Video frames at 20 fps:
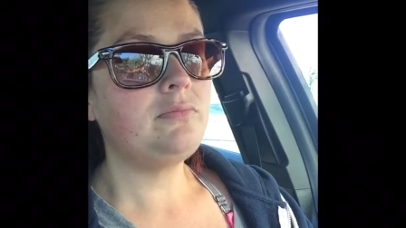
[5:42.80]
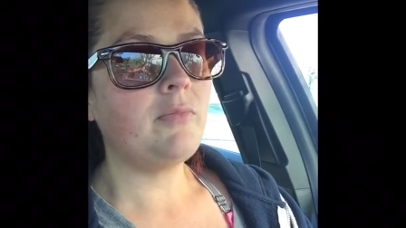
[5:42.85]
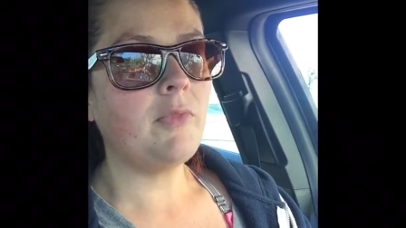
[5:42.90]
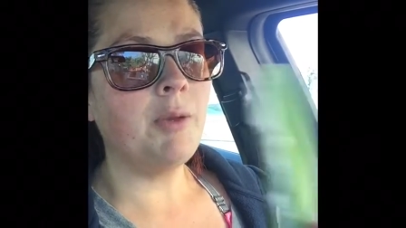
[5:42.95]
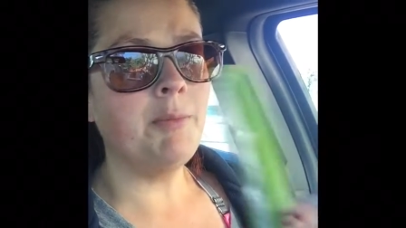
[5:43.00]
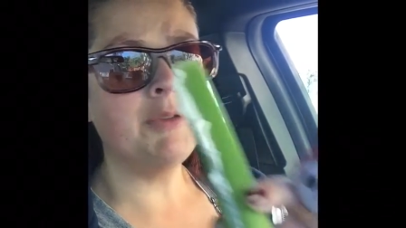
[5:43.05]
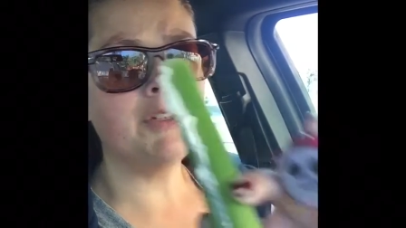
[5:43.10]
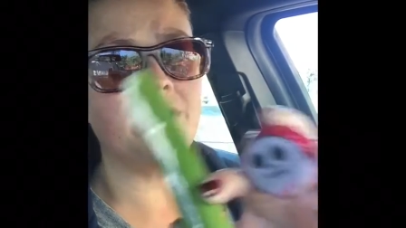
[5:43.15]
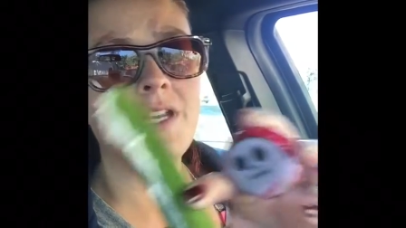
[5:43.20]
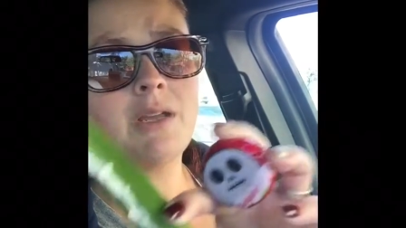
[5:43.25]
I'm
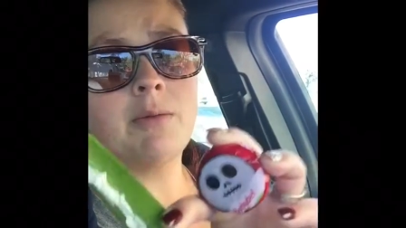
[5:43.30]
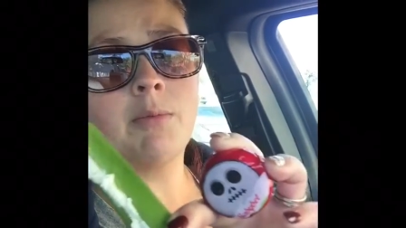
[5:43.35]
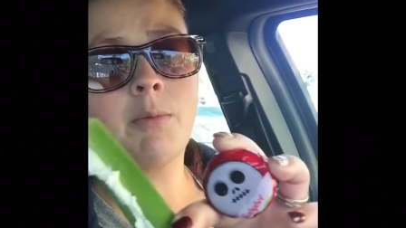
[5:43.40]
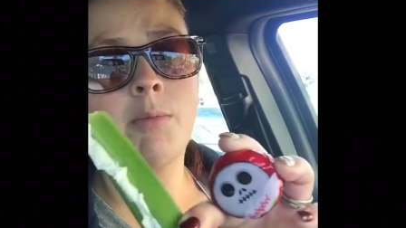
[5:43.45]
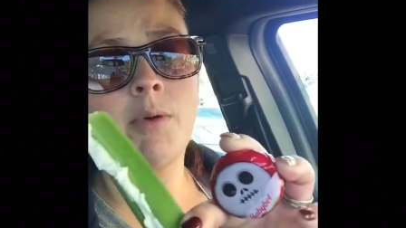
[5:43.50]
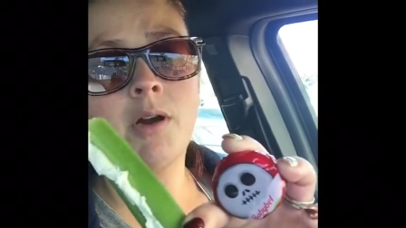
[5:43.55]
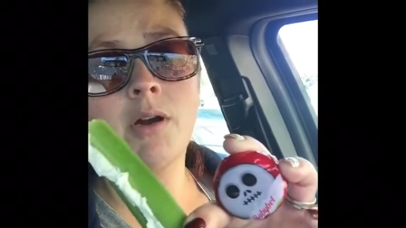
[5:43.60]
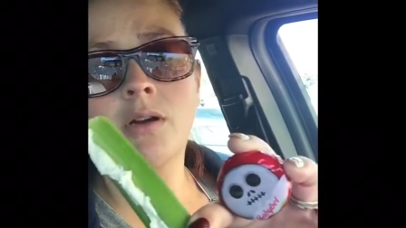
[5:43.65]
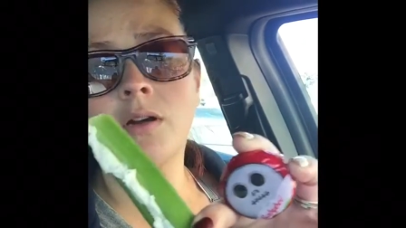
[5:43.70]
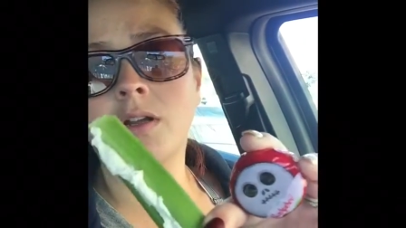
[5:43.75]
gonna take them
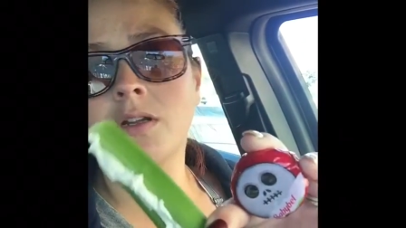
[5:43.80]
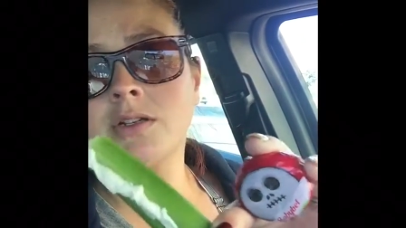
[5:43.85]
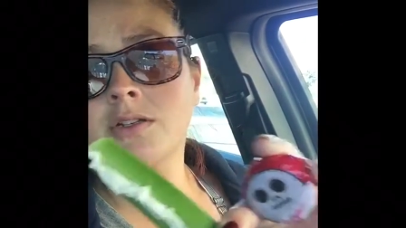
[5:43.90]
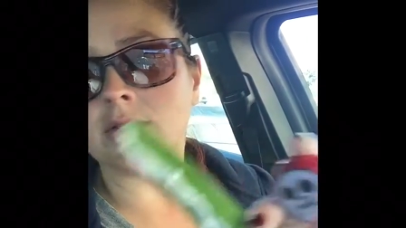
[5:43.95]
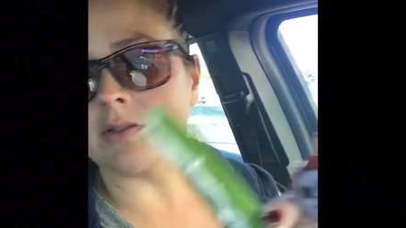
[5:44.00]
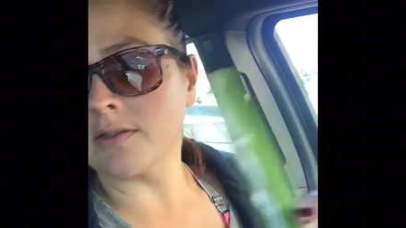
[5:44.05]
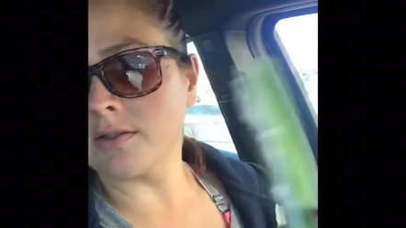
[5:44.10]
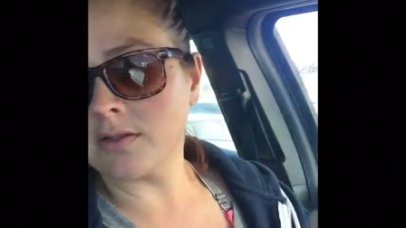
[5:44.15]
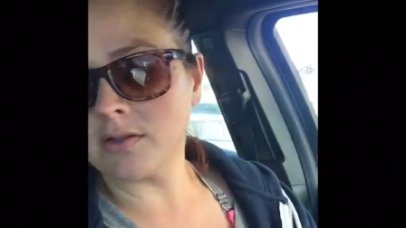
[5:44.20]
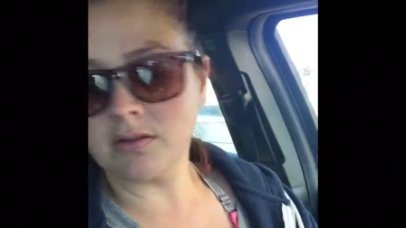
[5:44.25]
apart. I
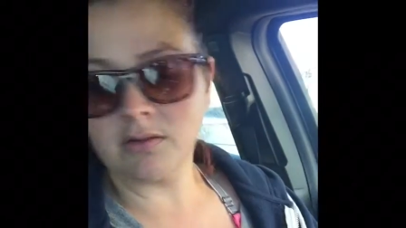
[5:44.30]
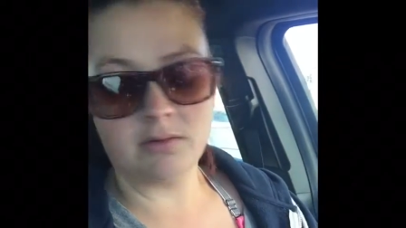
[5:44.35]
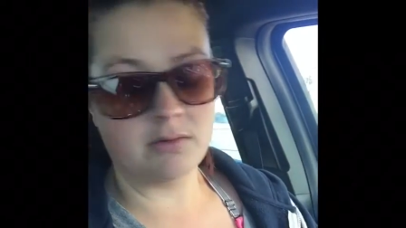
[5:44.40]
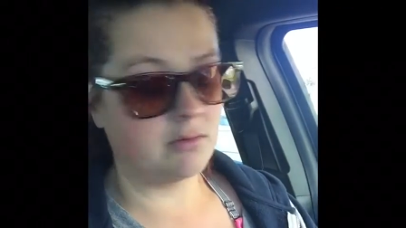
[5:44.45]
just